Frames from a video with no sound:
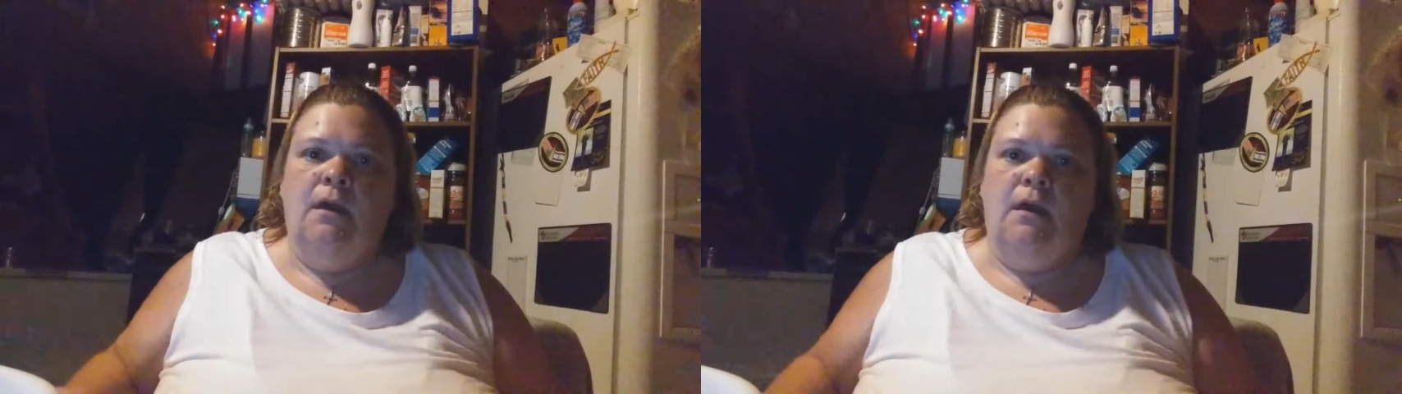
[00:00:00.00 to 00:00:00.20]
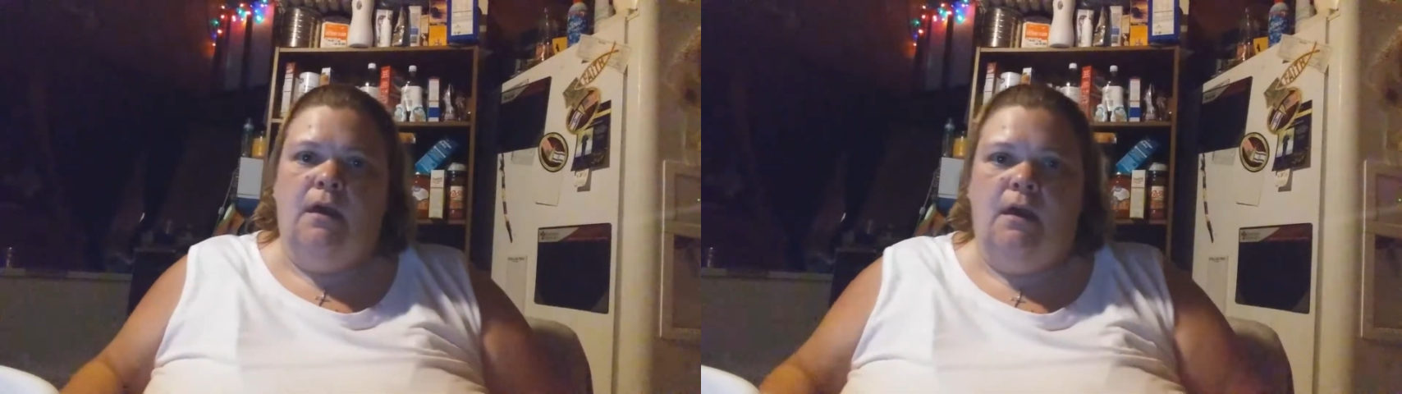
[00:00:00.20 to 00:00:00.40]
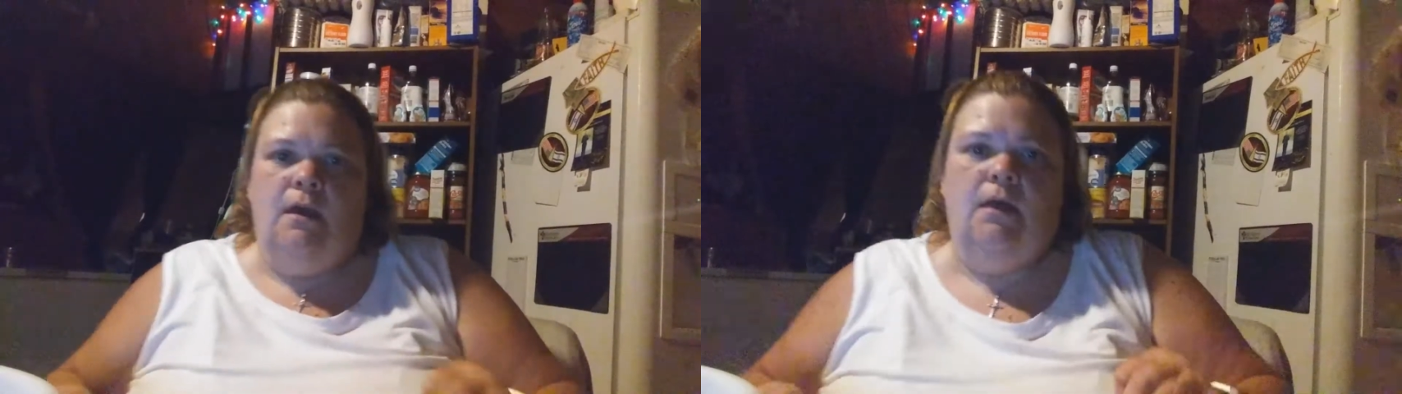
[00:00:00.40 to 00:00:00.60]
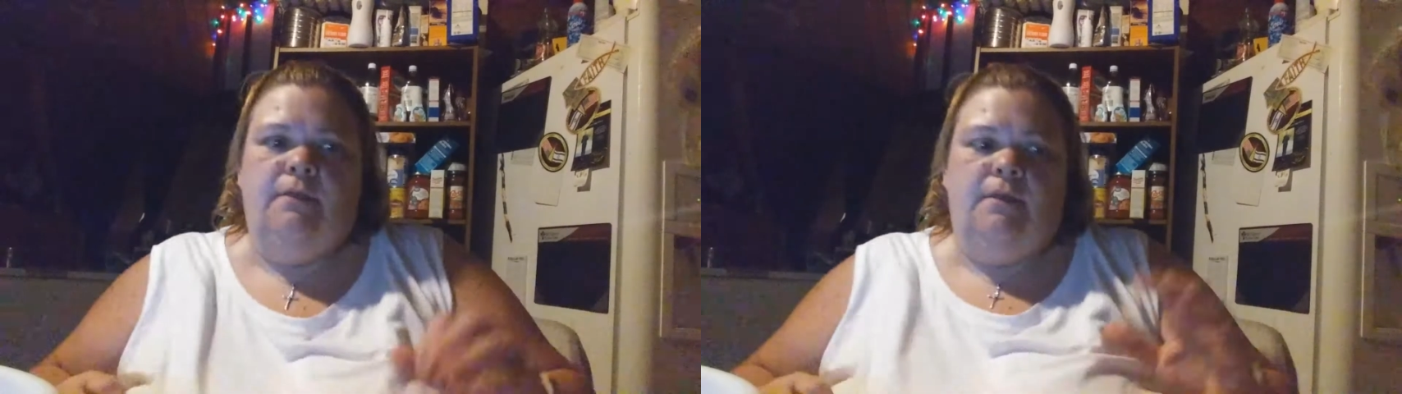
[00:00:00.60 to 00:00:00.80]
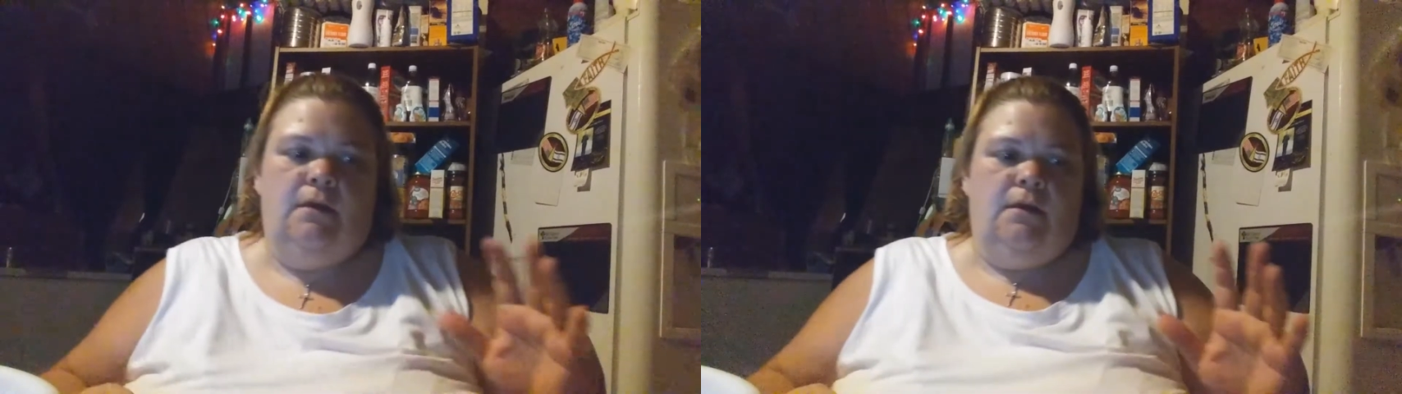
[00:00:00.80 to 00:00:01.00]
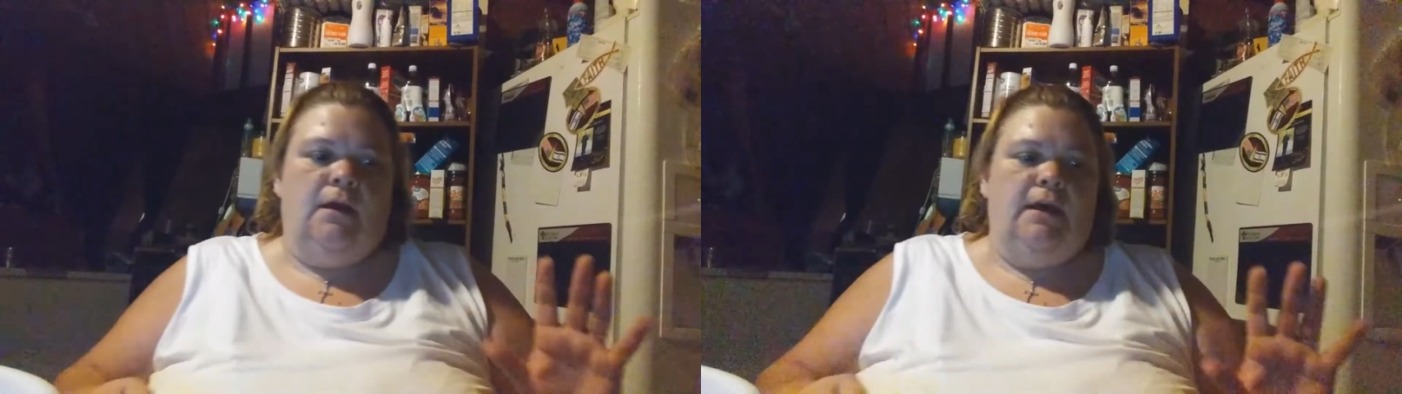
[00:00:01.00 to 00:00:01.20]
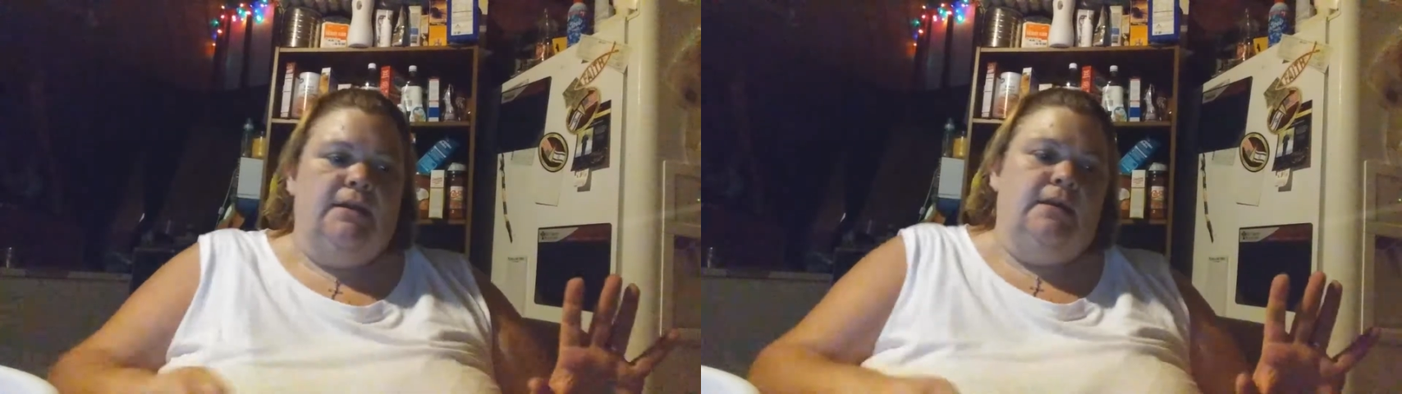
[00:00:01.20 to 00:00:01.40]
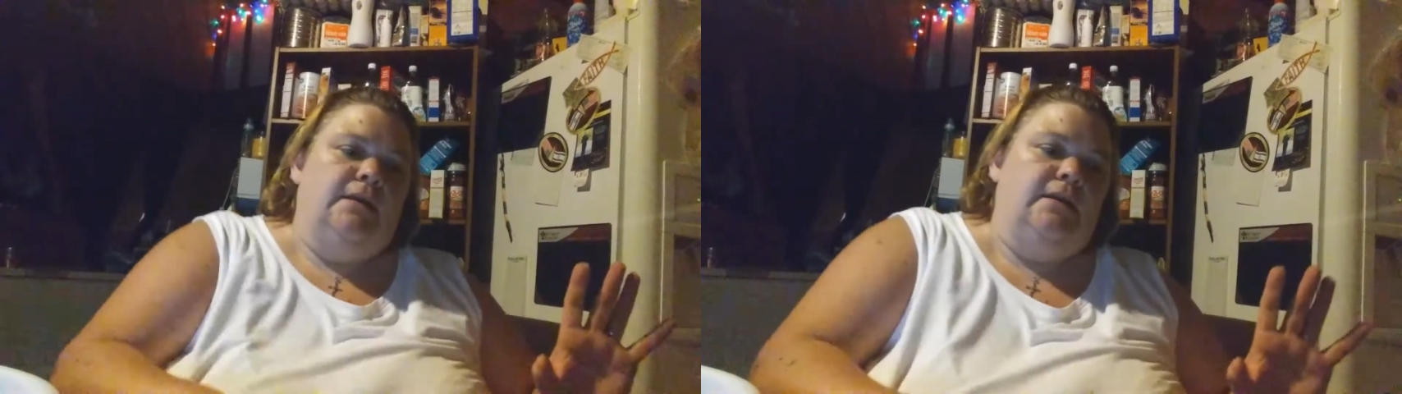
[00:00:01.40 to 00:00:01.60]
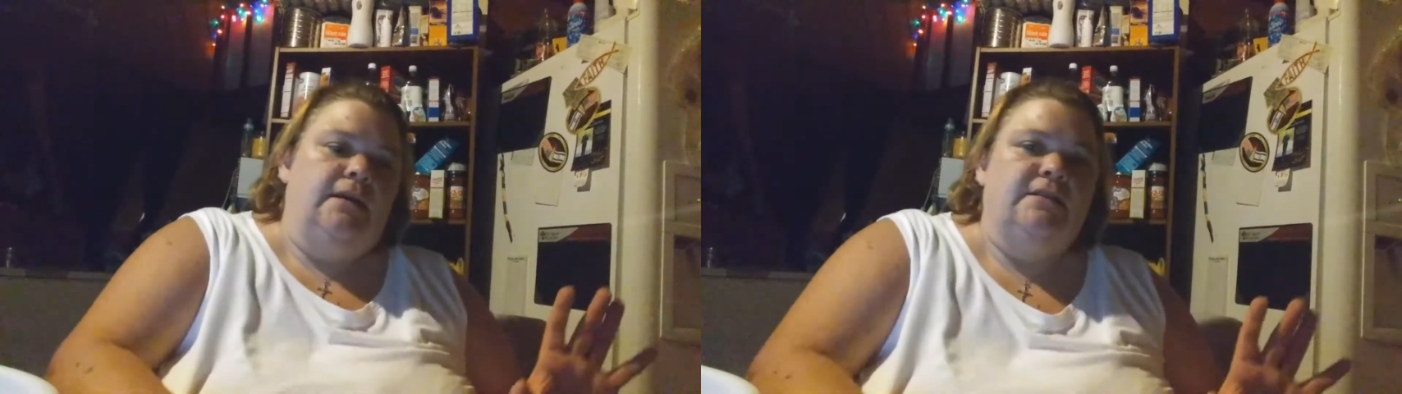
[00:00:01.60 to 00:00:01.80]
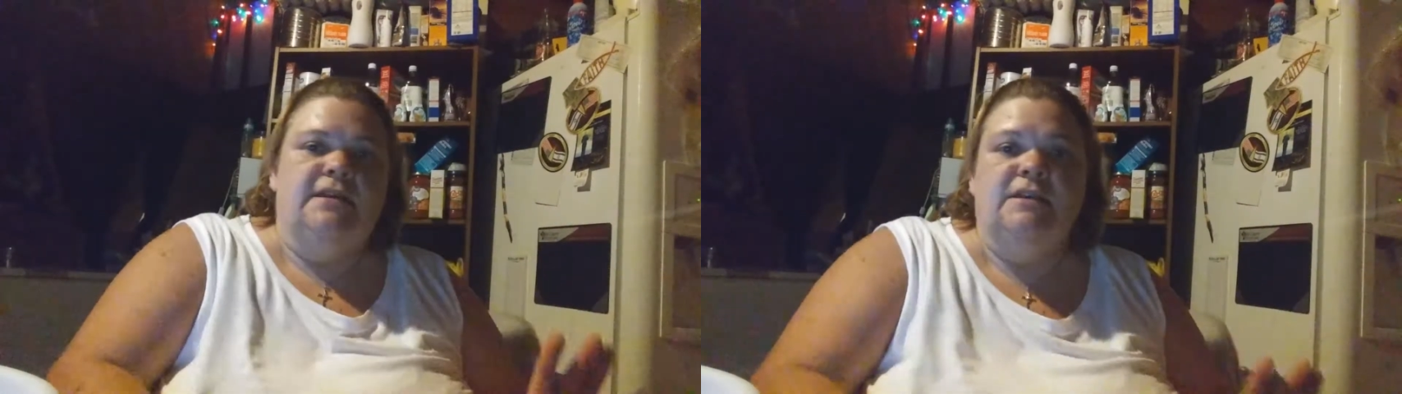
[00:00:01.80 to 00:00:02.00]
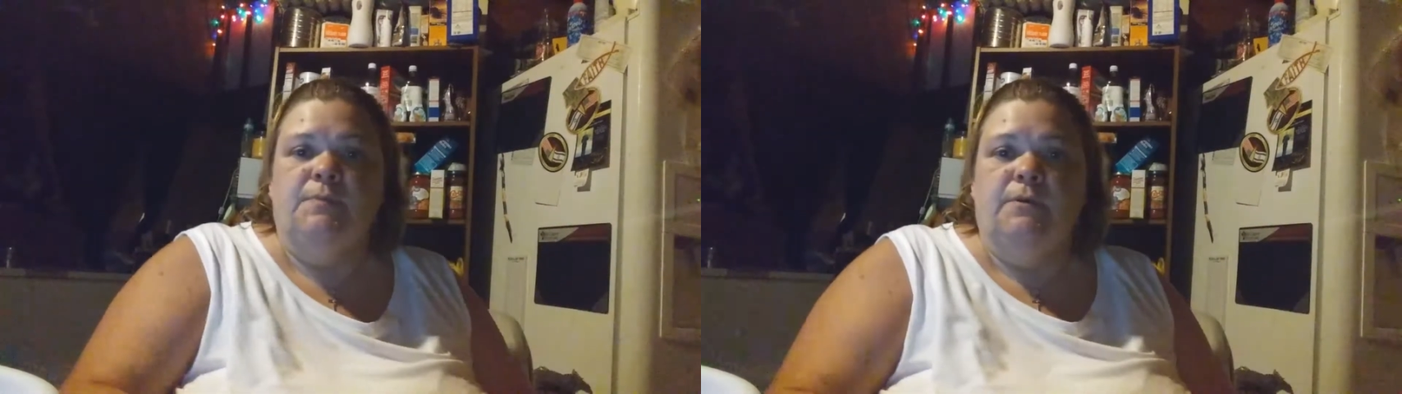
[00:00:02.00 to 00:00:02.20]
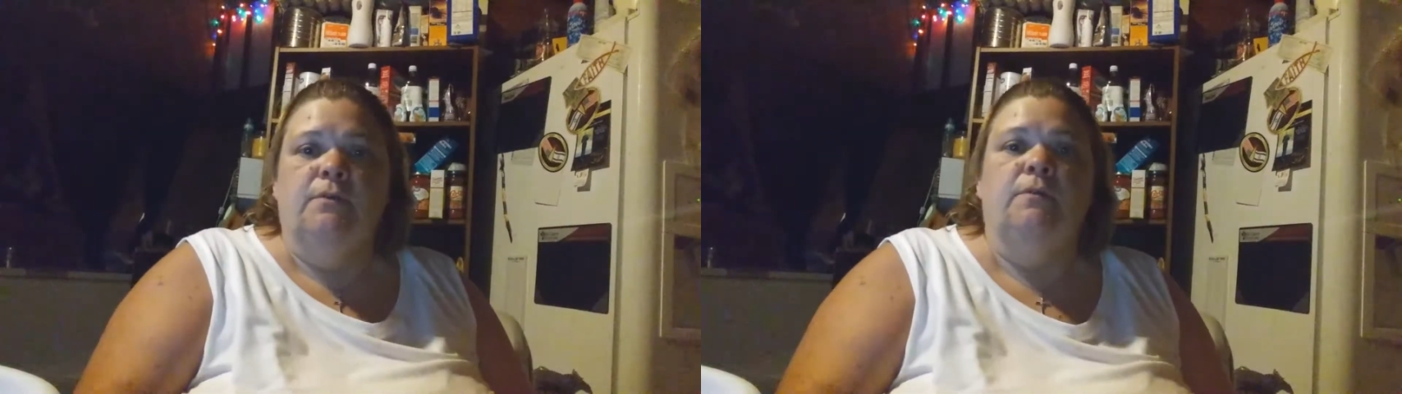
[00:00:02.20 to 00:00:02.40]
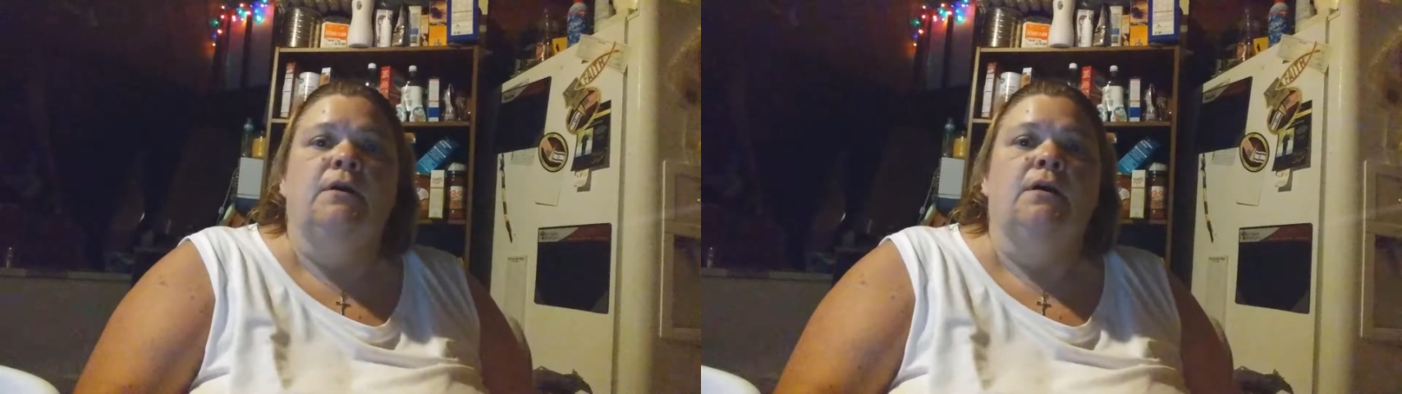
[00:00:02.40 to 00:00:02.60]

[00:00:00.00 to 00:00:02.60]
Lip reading: And then I need a teaspoon